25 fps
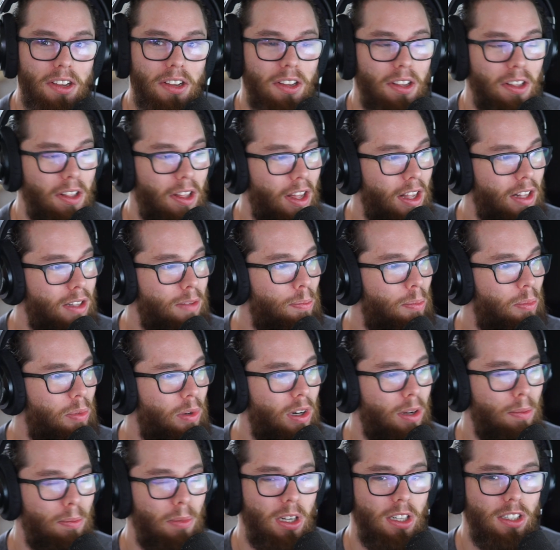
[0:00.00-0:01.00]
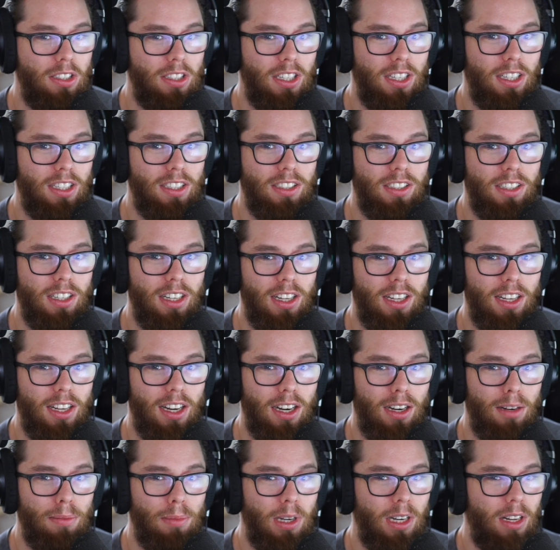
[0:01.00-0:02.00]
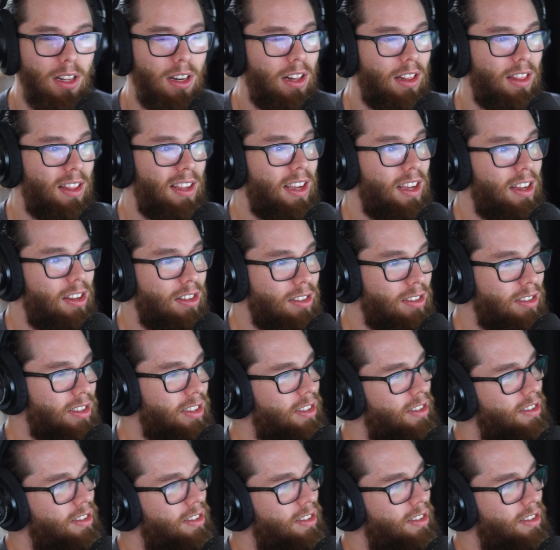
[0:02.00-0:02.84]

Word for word: that's pretty much it. She didn't care about anything else.